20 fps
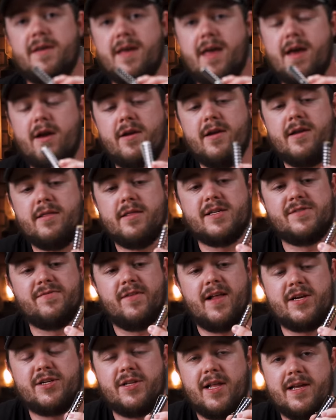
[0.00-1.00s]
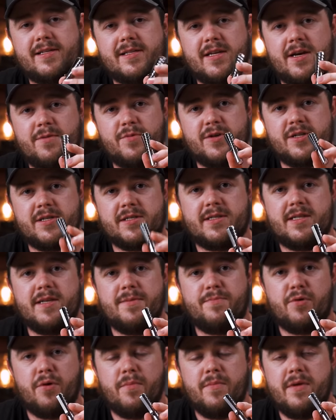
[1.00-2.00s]
been carrying this flashlight some, which is
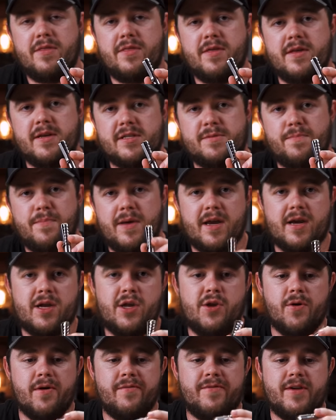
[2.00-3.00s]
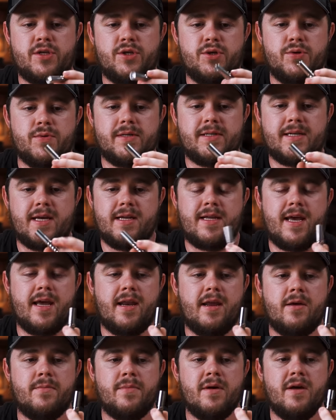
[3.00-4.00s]
the Prometheus Beta QRV2 in
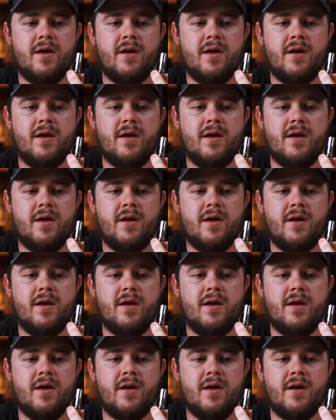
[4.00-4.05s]
titanium.